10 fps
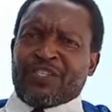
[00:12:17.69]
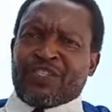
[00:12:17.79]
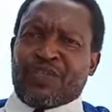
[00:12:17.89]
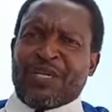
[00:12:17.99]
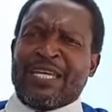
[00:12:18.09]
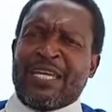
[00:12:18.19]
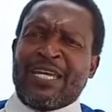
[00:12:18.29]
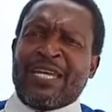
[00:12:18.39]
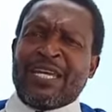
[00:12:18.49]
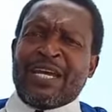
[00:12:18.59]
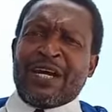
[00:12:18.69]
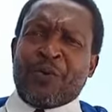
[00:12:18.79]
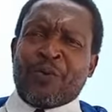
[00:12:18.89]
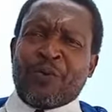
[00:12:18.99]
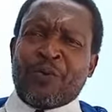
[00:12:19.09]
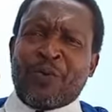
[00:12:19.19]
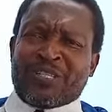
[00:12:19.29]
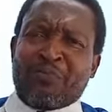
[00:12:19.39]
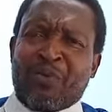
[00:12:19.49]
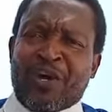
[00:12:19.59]
So he
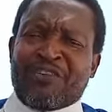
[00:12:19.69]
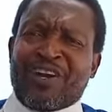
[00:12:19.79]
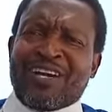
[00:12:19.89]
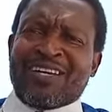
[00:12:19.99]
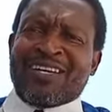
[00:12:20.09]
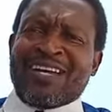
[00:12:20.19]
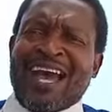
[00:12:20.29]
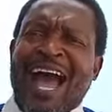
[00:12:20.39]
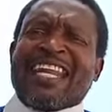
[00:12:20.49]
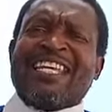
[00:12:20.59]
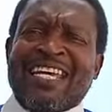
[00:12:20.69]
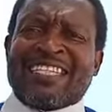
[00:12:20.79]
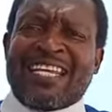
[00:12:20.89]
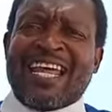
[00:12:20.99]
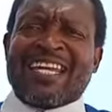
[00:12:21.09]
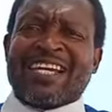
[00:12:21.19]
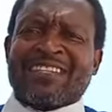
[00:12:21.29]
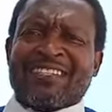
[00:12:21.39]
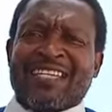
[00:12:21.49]
was a murderer and he is a liar.